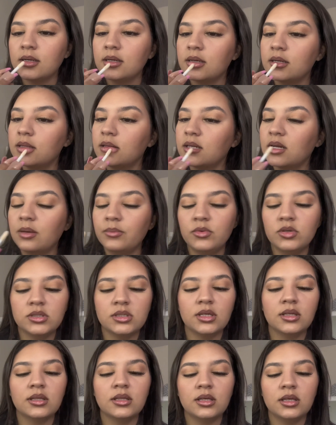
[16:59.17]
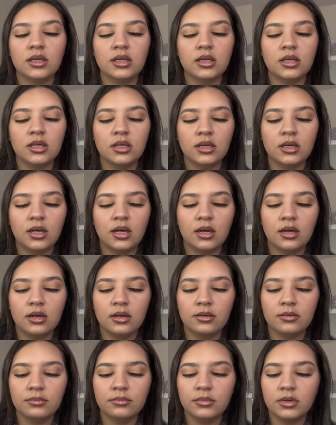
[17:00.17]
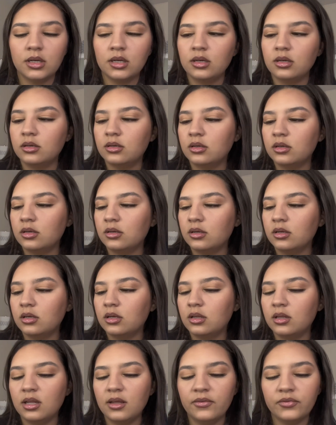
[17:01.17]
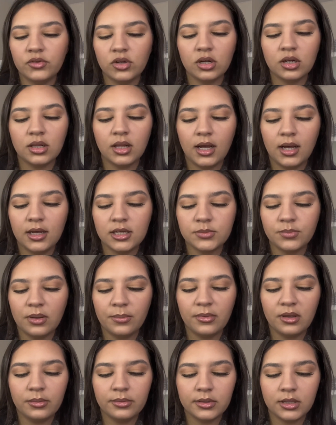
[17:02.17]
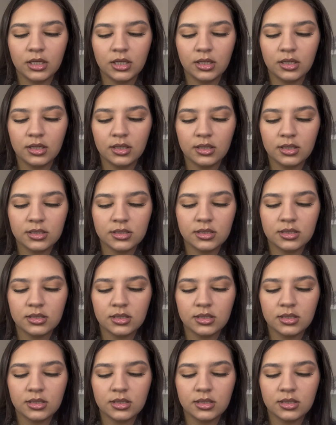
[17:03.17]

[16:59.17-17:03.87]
And then I'm using the Lifter Gloss by Maybelline. This is